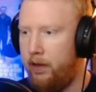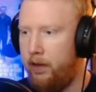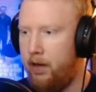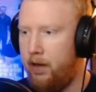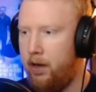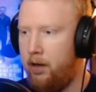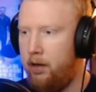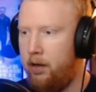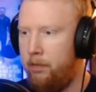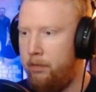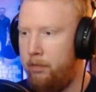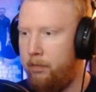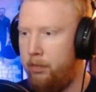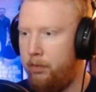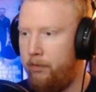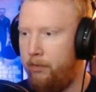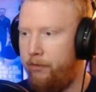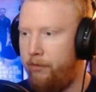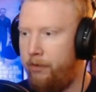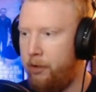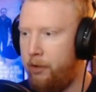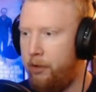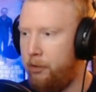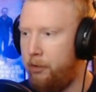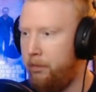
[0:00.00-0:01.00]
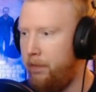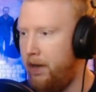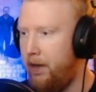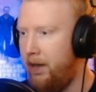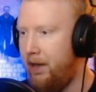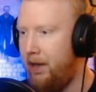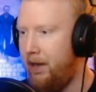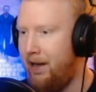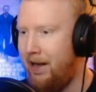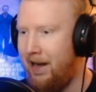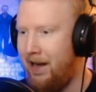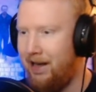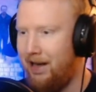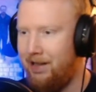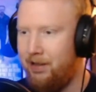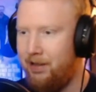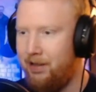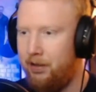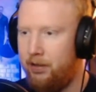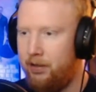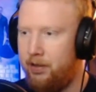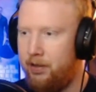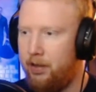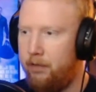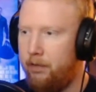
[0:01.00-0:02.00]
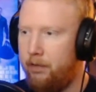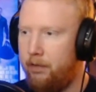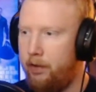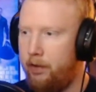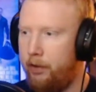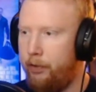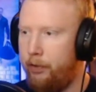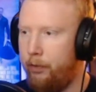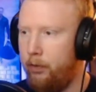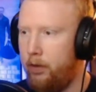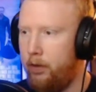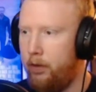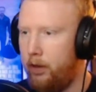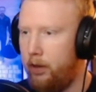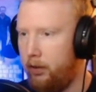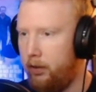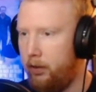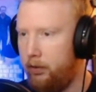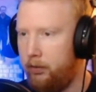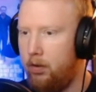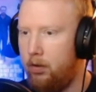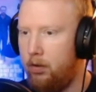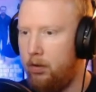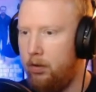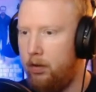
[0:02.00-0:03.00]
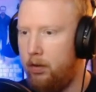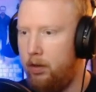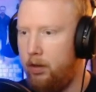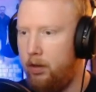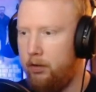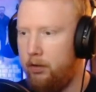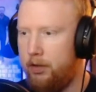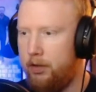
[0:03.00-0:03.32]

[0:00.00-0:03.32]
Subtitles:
not a film made in 1973. It looks